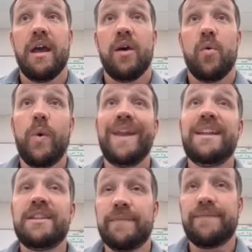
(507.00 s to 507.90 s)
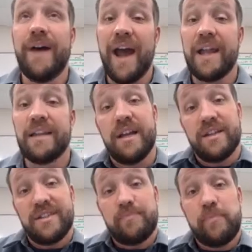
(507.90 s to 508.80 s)
we defined
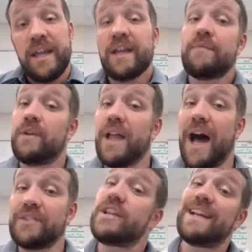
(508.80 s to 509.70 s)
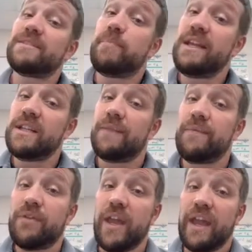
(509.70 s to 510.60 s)
speed and velocity as being
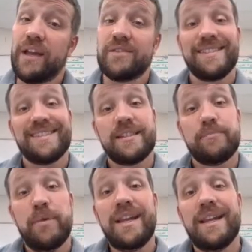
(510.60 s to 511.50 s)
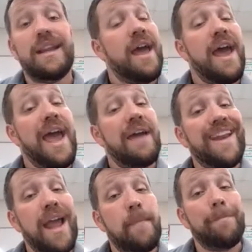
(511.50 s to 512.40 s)
different things. Speed
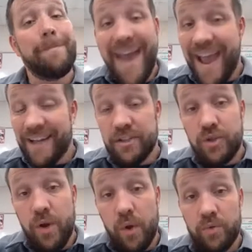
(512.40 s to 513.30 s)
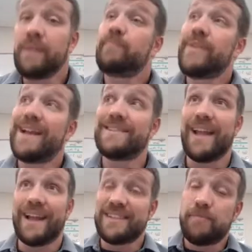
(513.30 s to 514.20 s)
having a magnitude only, as in
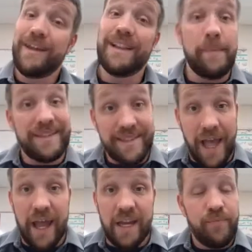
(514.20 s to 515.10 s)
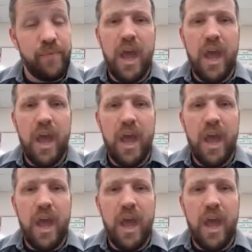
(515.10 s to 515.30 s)
like a speed limit sign,